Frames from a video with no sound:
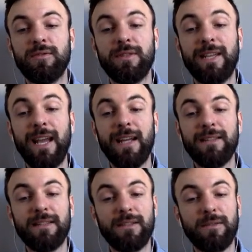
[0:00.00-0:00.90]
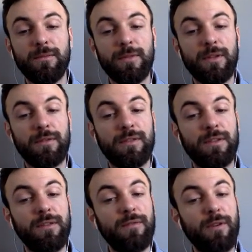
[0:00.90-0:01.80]
Together with the
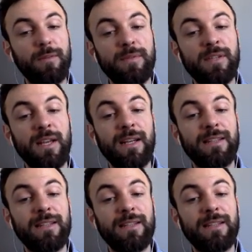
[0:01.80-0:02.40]
auxiliary verbs,